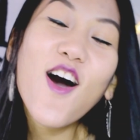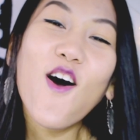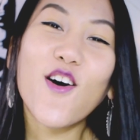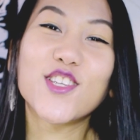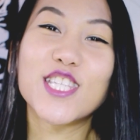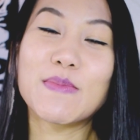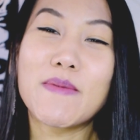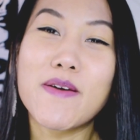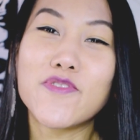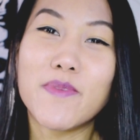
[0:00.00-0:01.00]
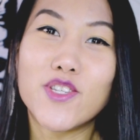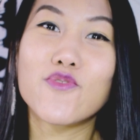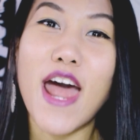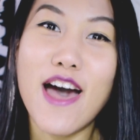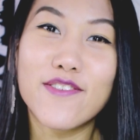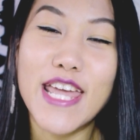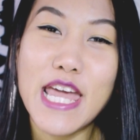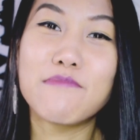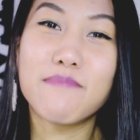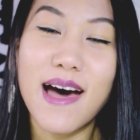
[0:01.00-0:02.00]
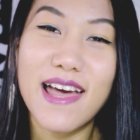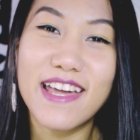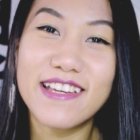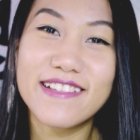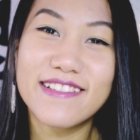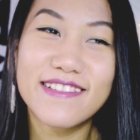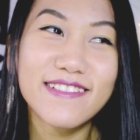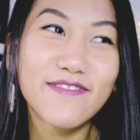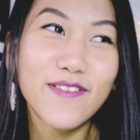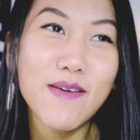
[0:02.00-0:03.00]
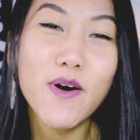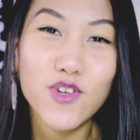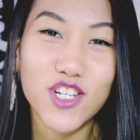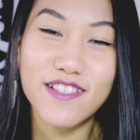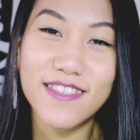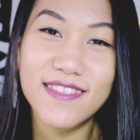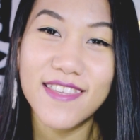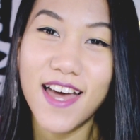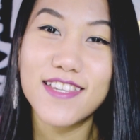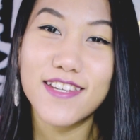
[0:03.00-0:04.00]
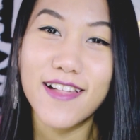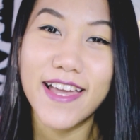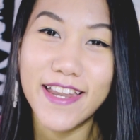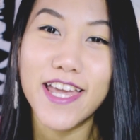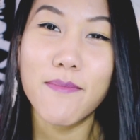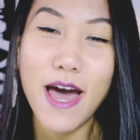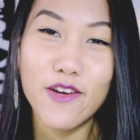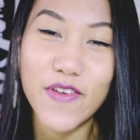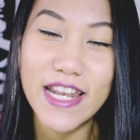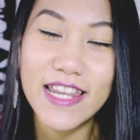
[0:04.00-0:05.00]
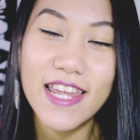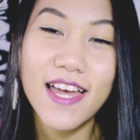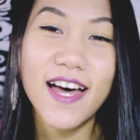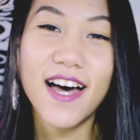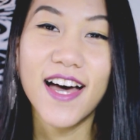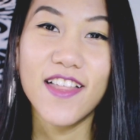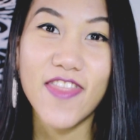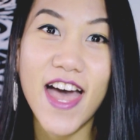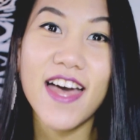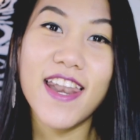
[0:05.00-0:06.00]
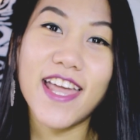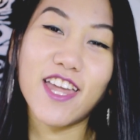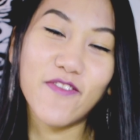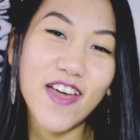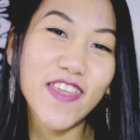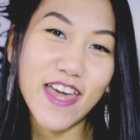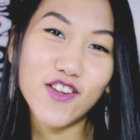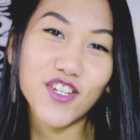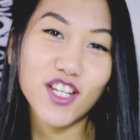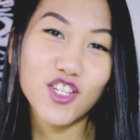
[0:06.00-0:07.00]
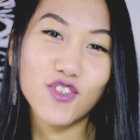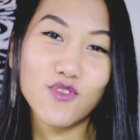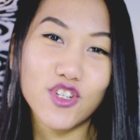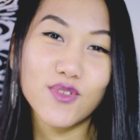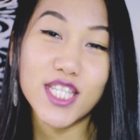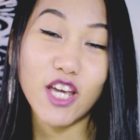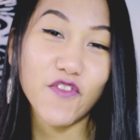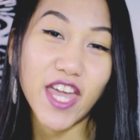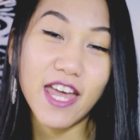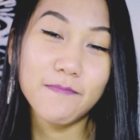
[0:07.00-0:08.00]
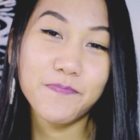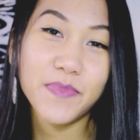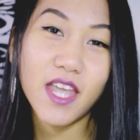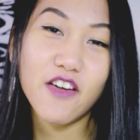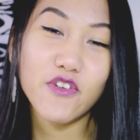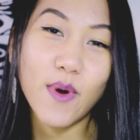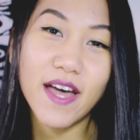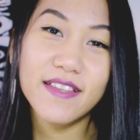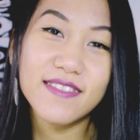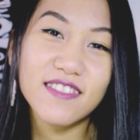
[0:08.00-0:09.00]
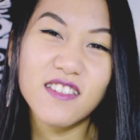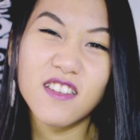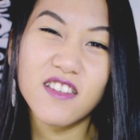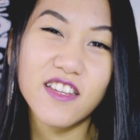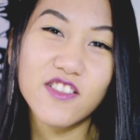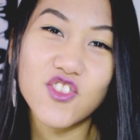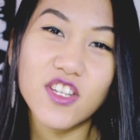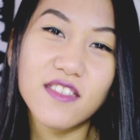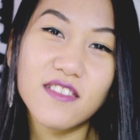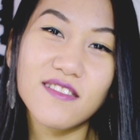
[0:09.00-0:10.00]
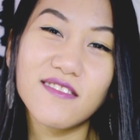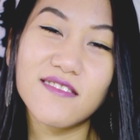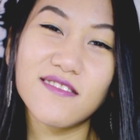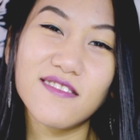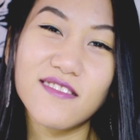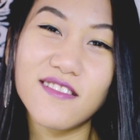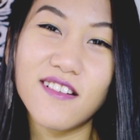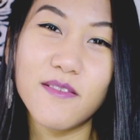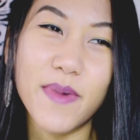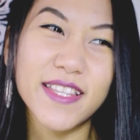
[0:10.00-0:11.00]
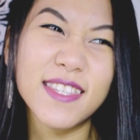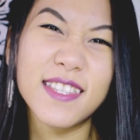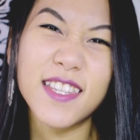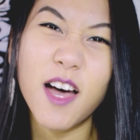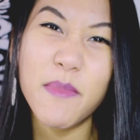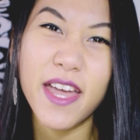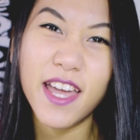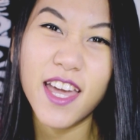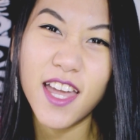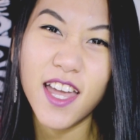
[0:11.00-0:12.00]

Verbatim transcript: or just be in my room and drown in my emotions until I can come out of it. Then I can find the energy to do stuff again. Otherwise, ugh, it just, oh, my stomach.